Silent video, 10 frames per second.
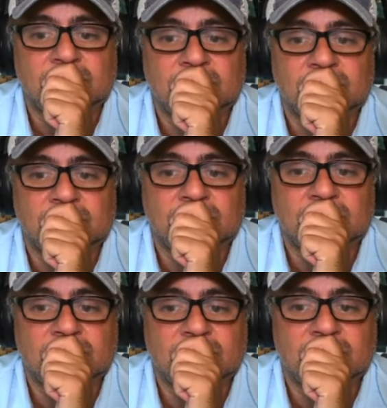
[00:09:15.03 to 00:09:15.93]

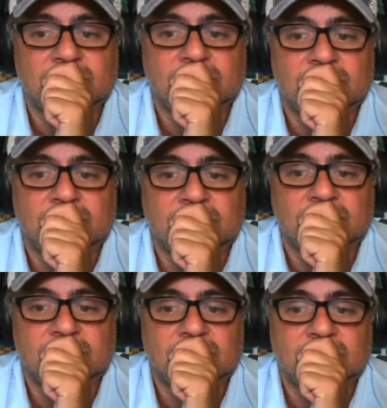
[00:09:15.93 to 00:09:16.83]

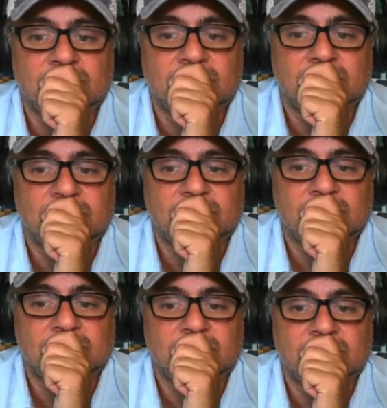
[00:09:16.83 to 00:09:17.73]

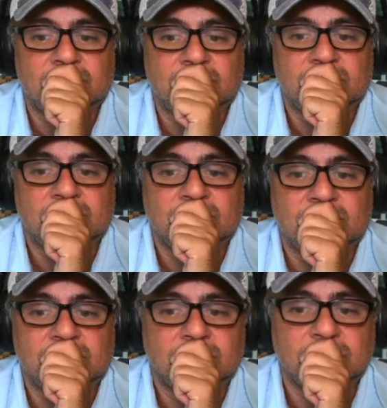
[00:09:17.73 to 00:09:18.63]

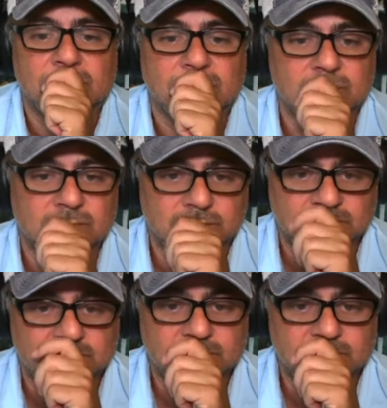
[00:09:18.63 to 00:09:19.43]
The person shown says nothing.